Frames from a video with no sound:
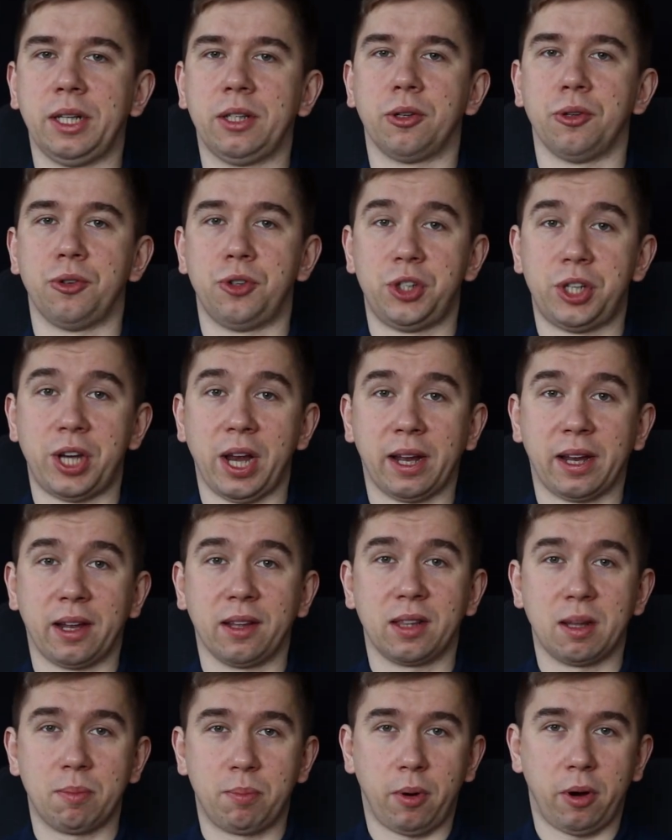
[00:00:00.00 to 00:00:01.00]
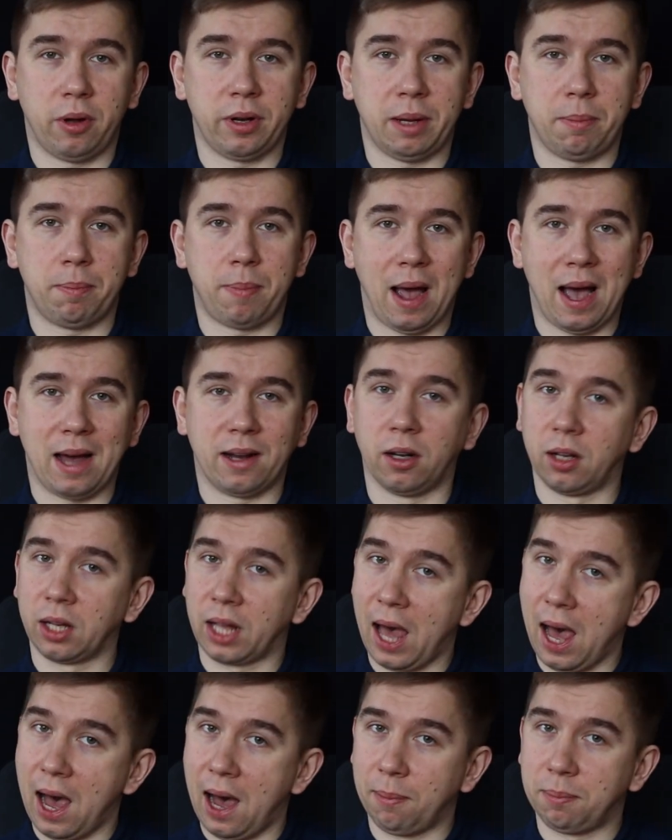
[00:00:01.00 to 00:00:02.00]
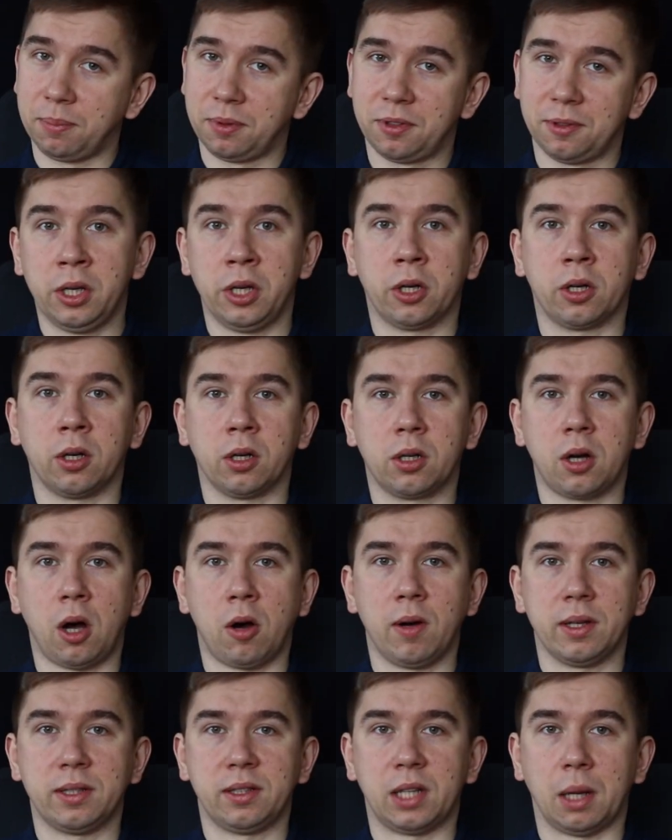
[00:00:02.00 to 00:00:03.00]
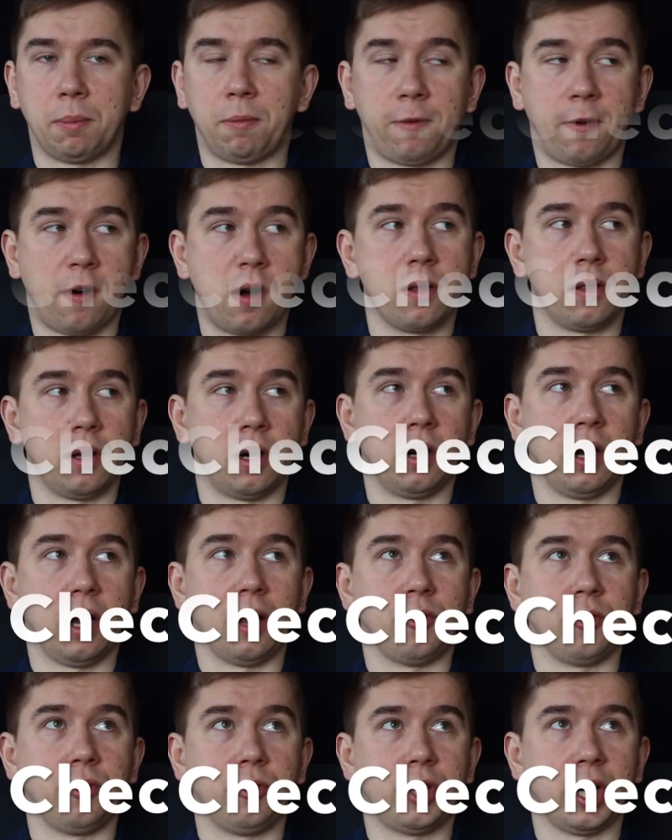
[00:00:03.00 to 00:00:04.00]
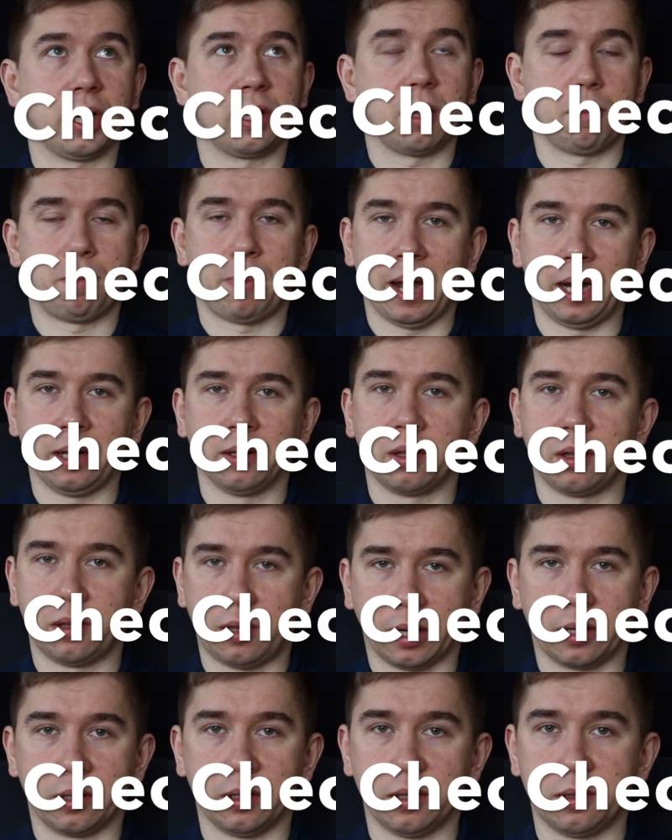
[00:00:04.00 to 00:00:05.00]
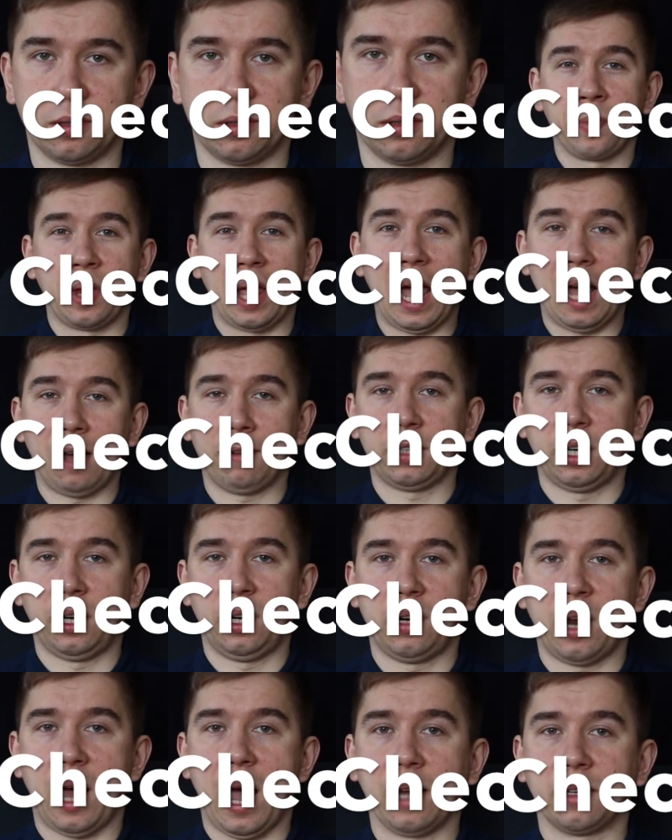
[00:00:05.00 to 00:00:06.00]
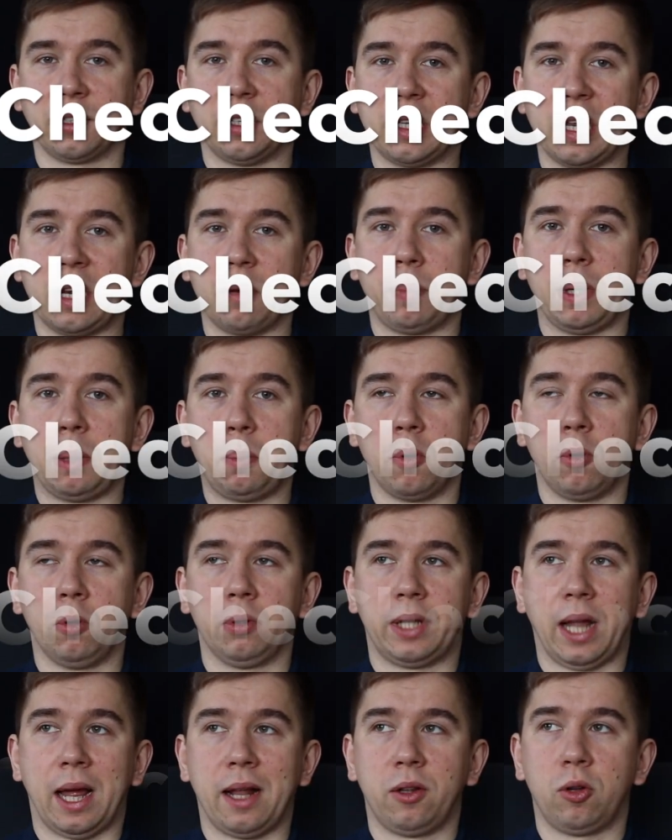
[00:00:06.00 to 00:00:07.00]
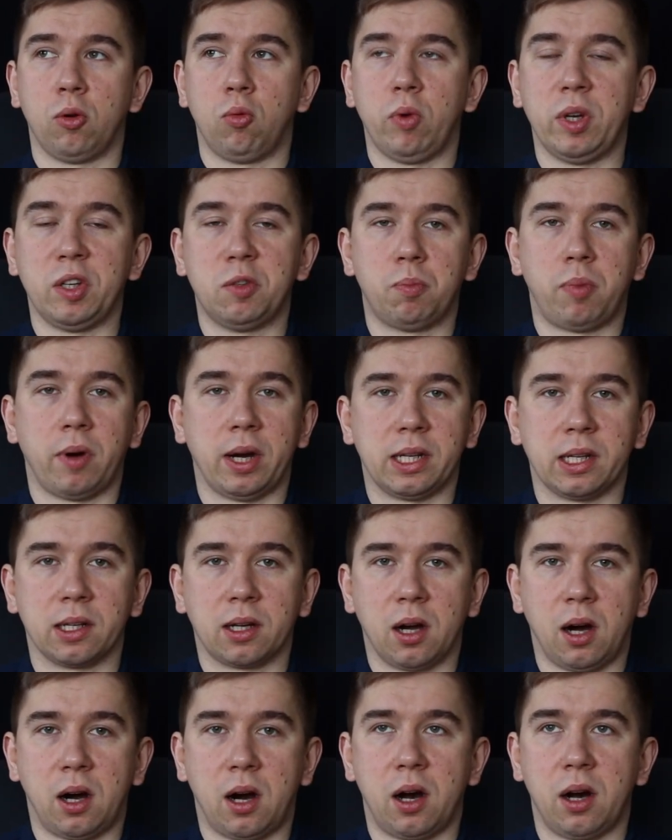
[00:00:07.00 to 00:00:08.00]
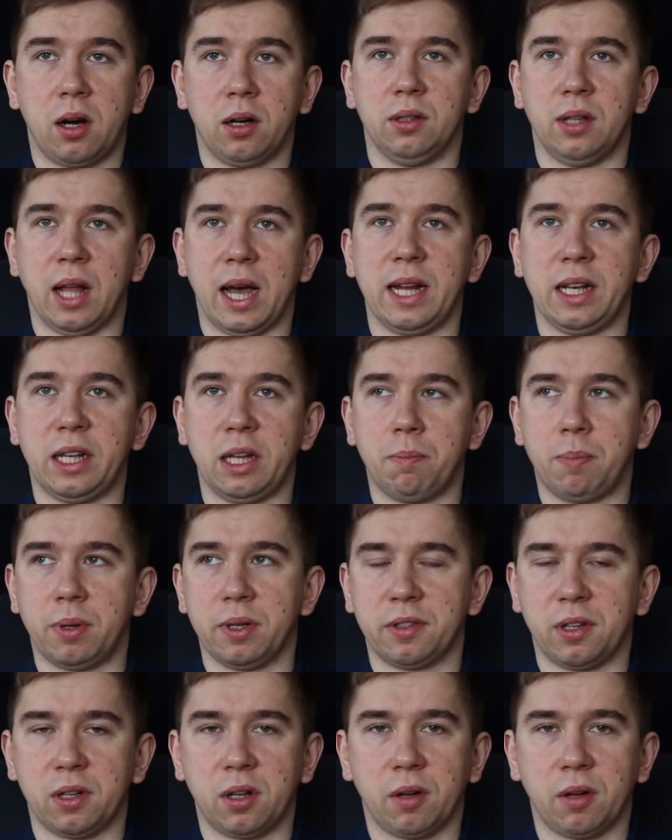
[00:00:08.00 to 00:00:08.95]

to checking the body panel gaps, you could go a step further and check the paint thickness. After an accident, people tend to respray the car 90%